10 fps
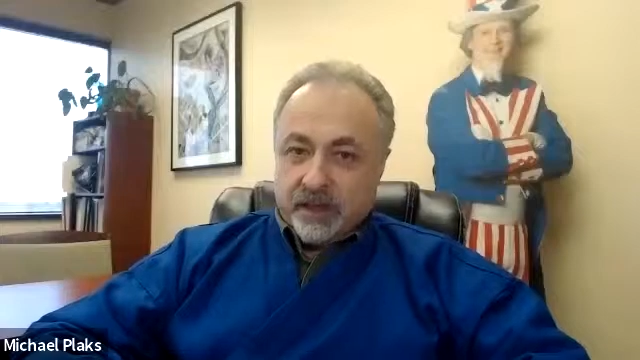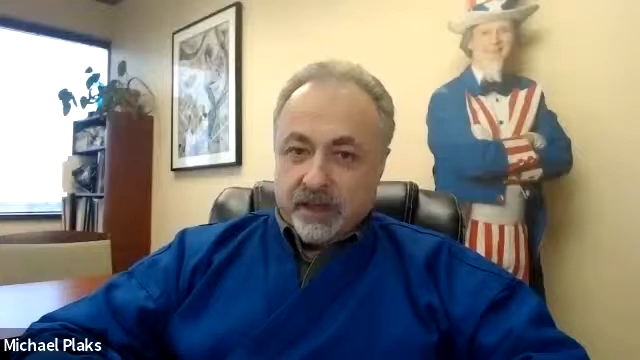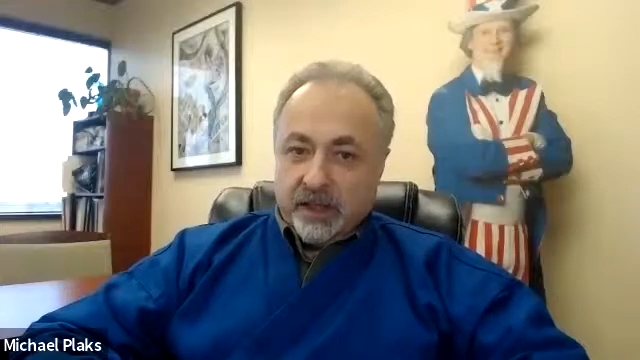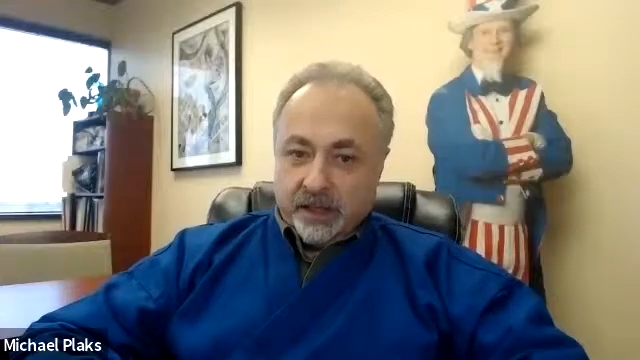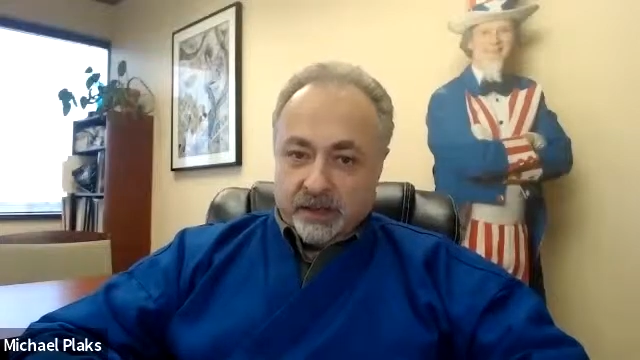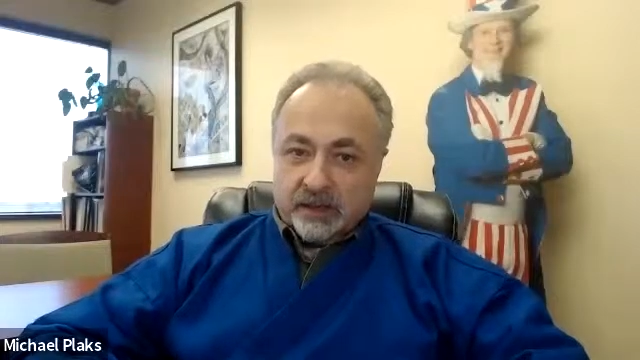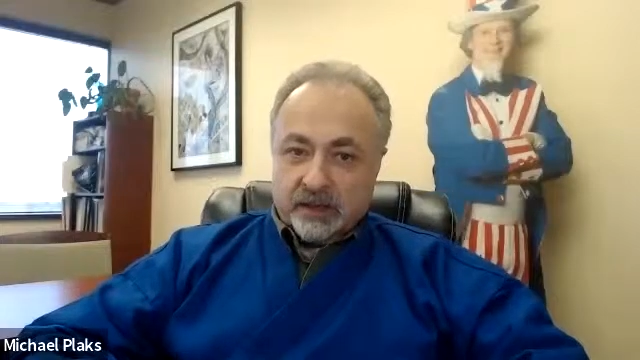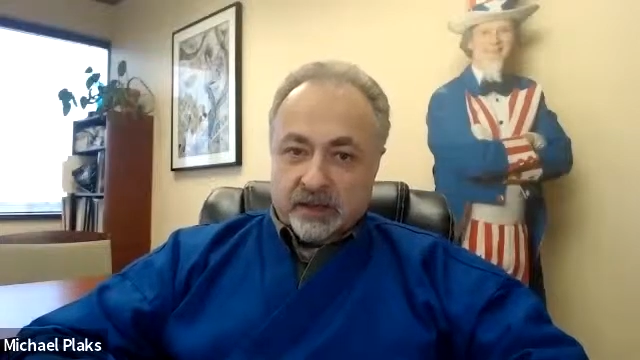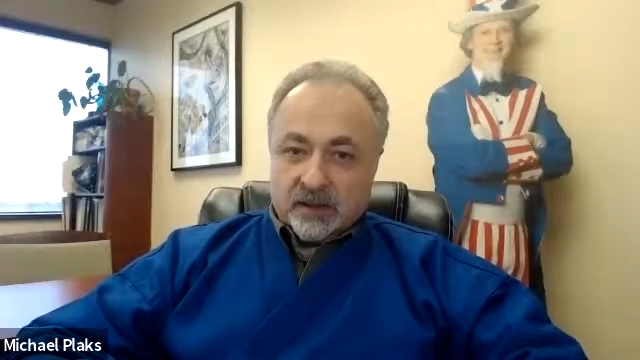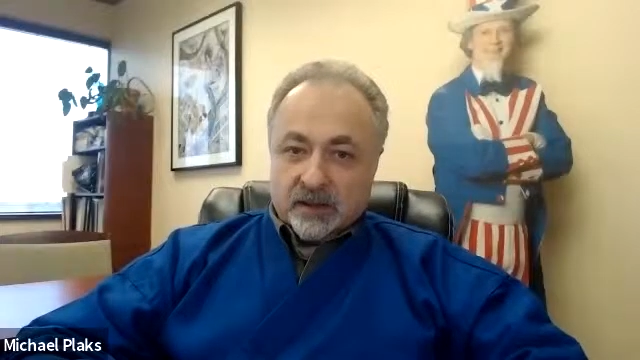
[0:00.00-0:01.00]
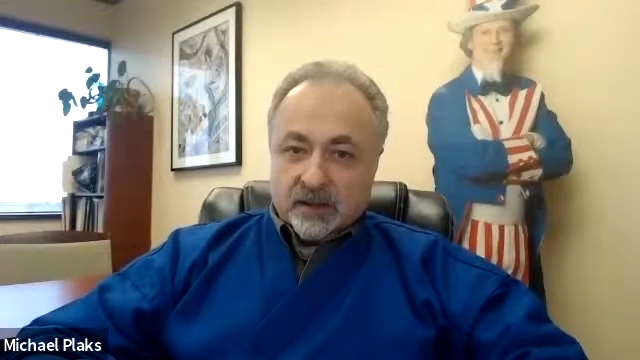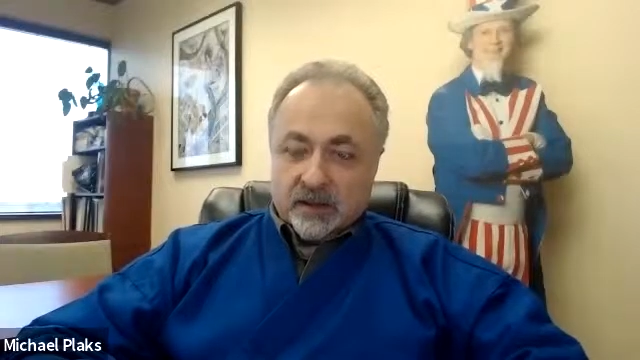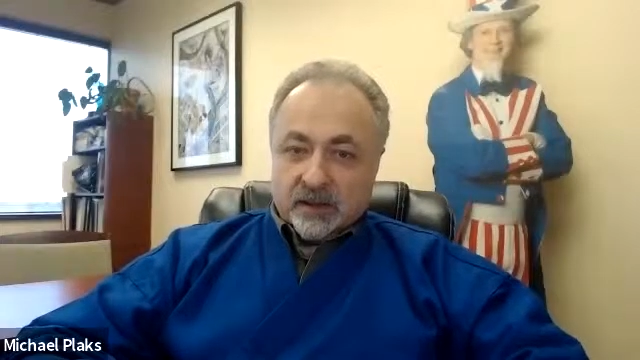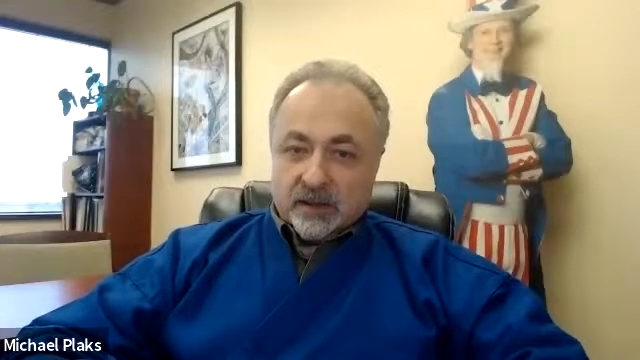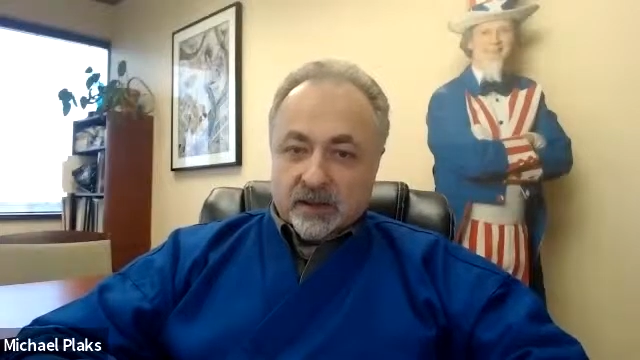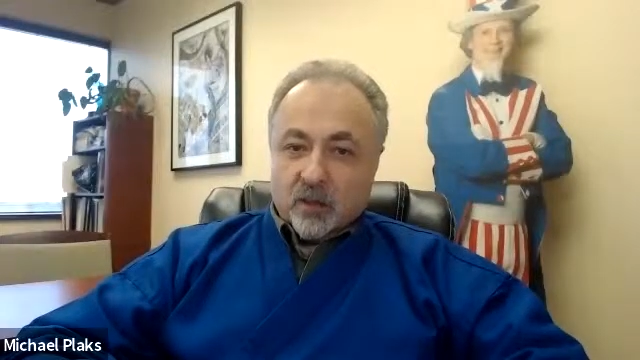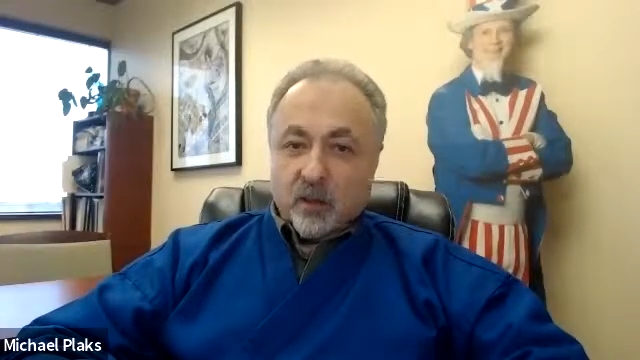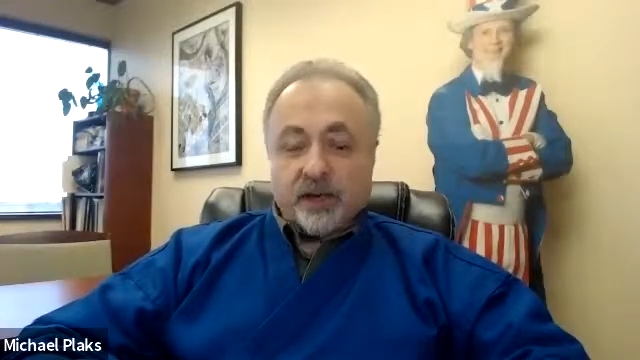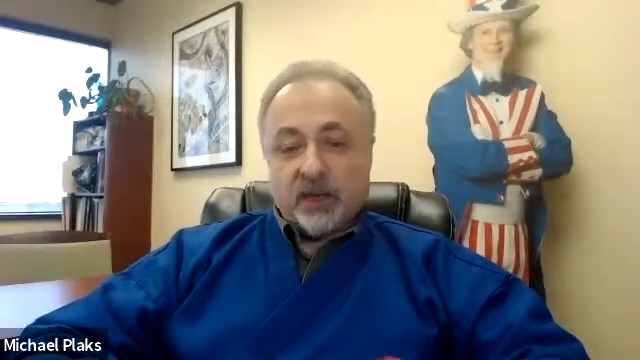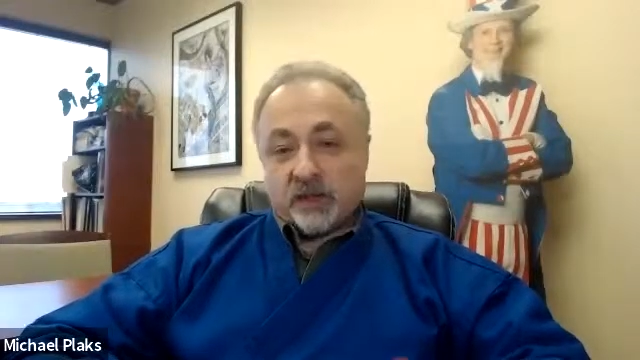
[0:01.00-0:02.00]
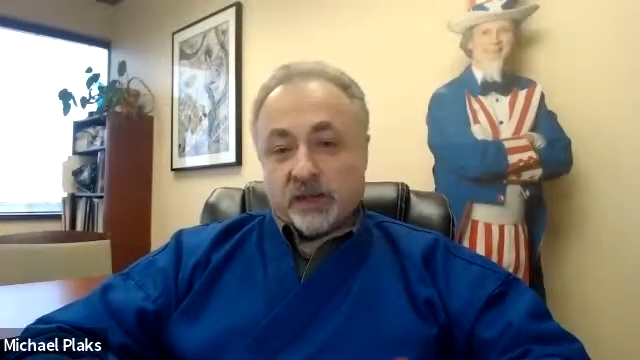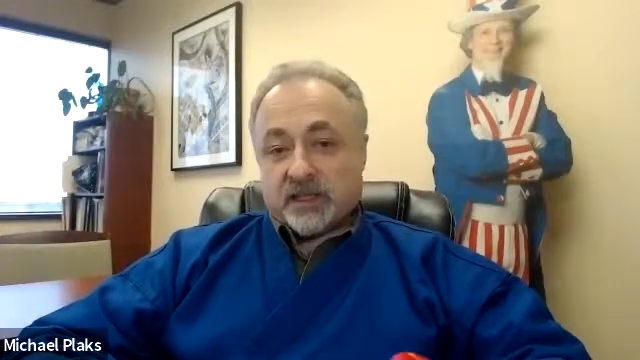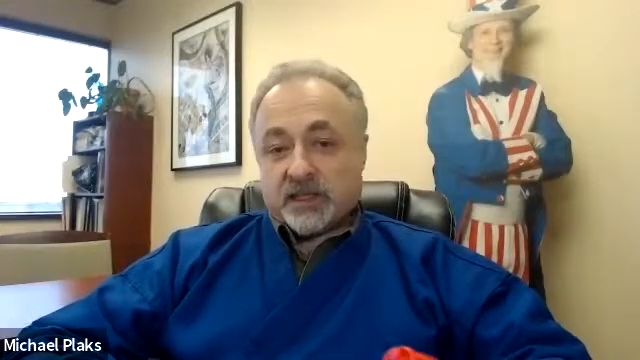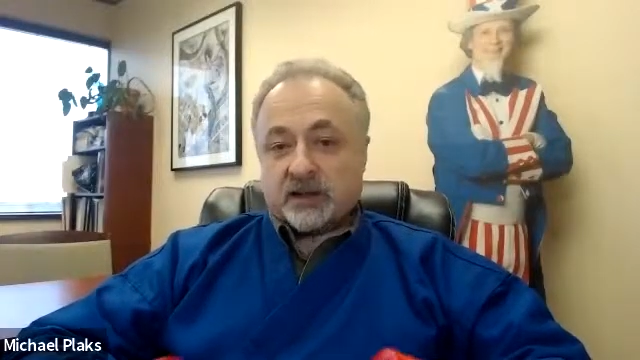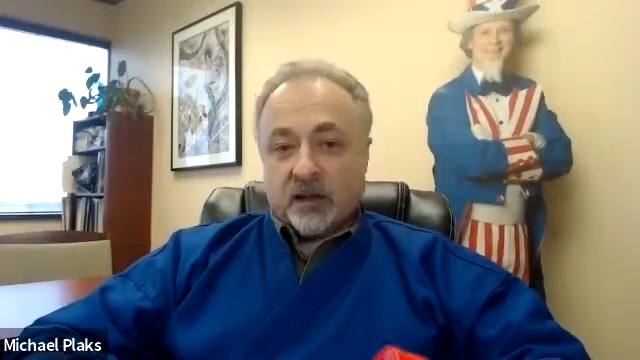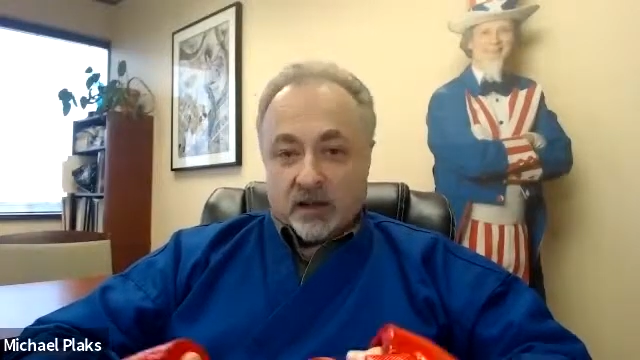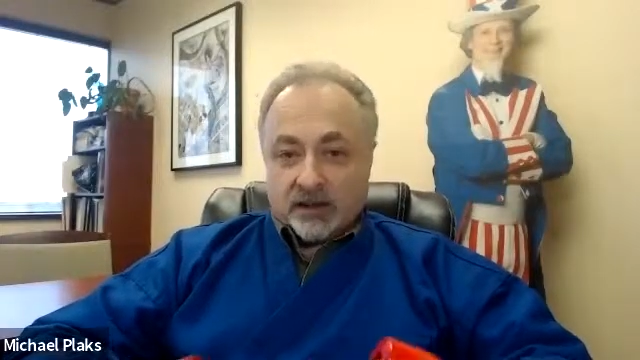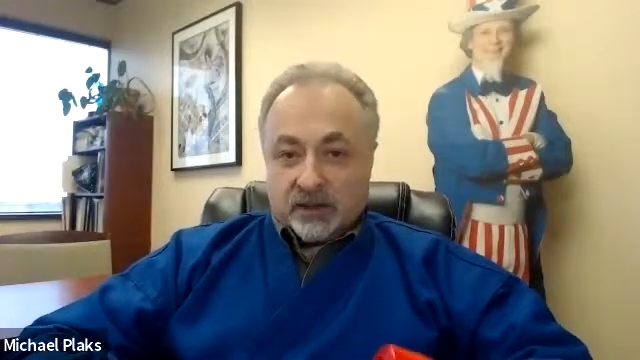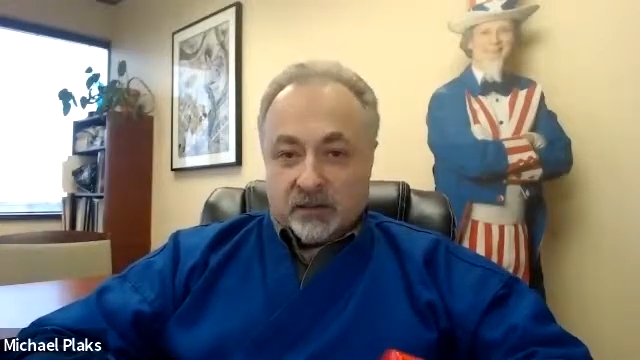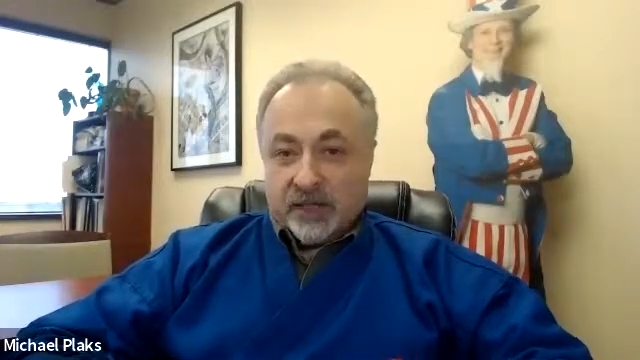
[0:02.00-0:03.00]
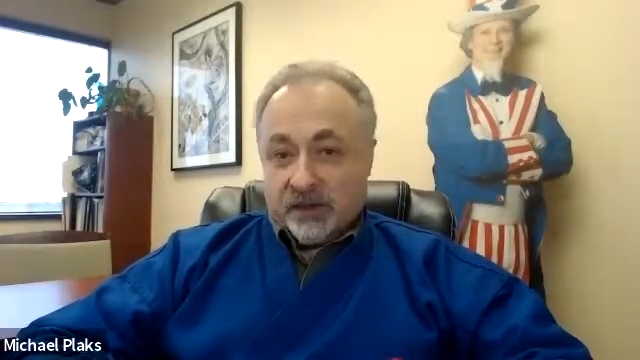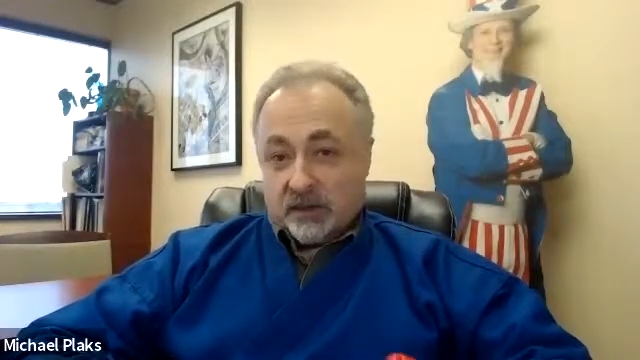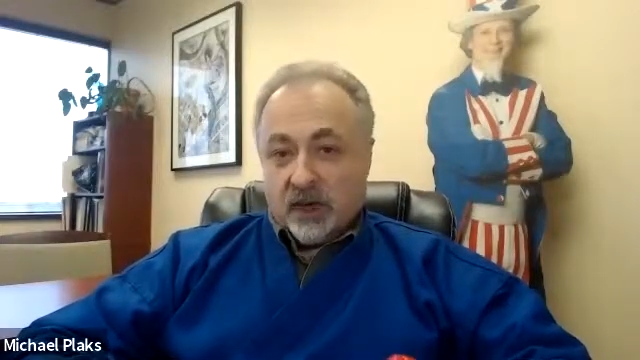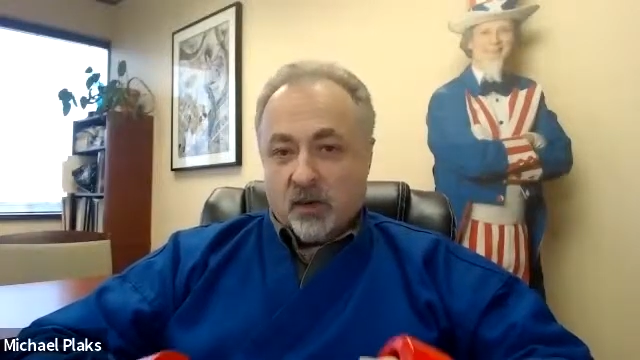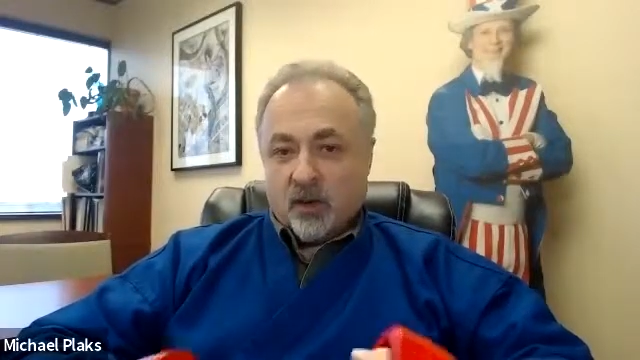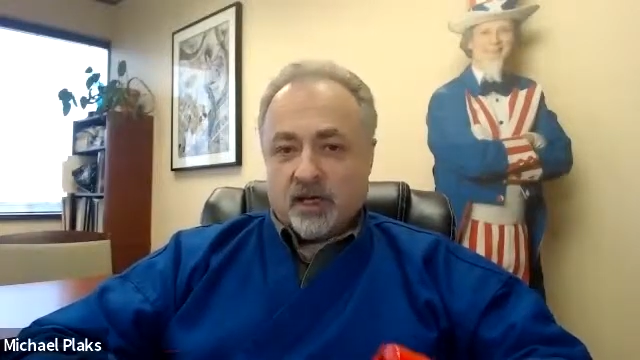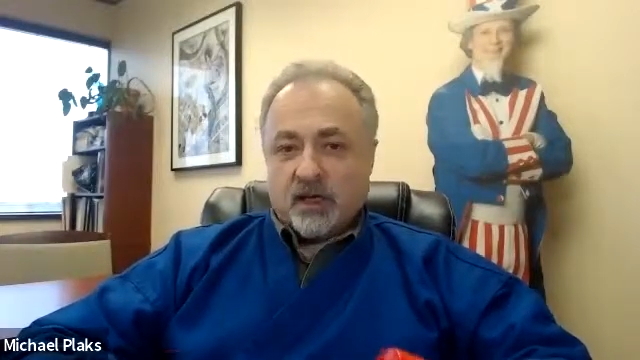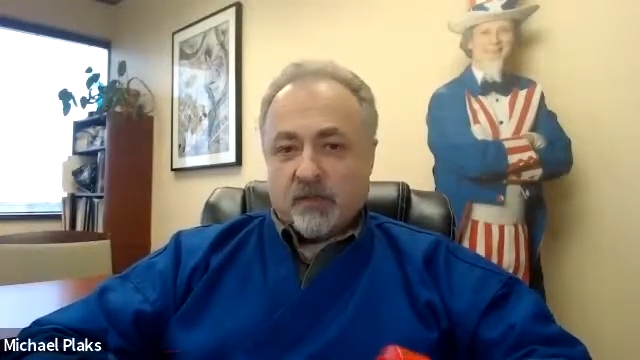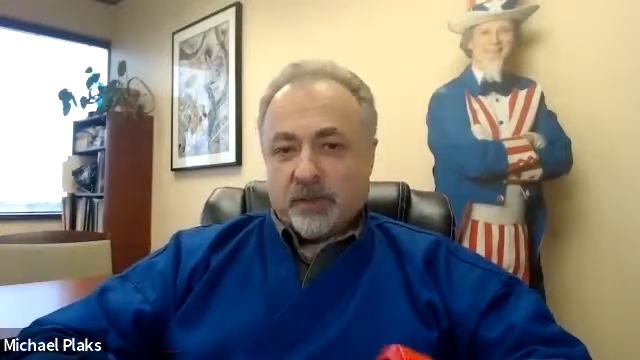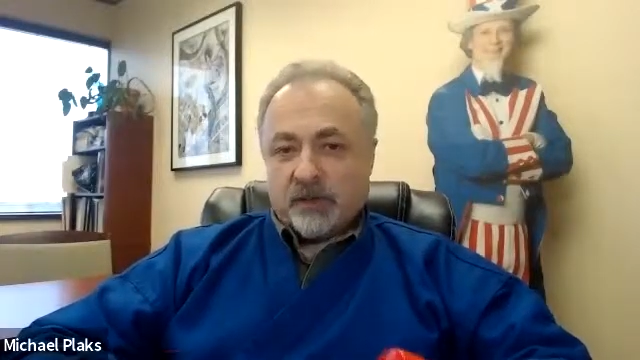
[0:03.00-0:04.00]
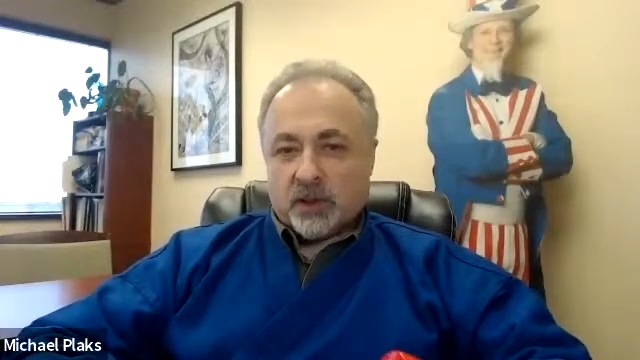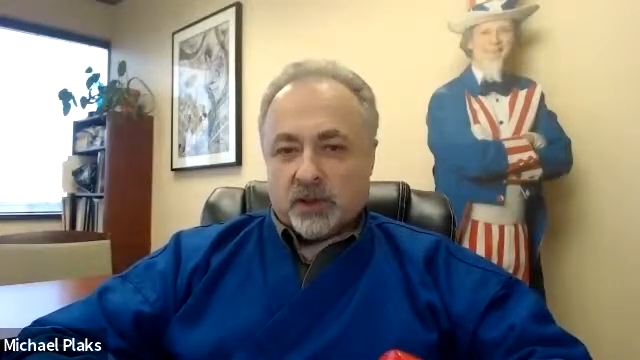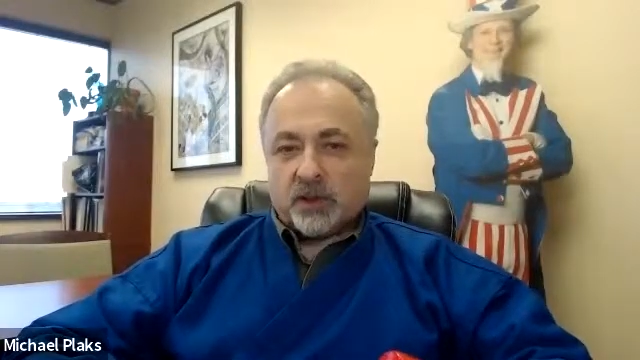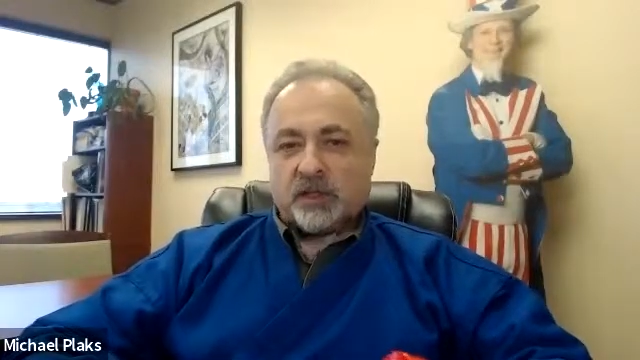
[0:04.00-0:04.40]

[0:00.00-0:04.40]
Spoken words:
And when we started, our company was doing